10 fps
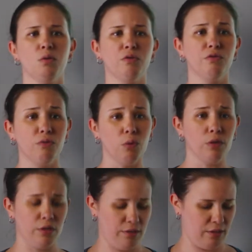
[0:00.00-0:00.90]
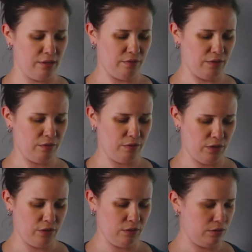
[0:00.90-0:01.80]
or 4 significant
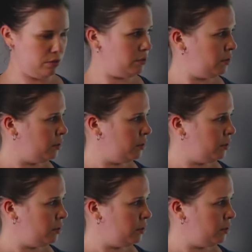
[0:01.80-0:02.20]
figures.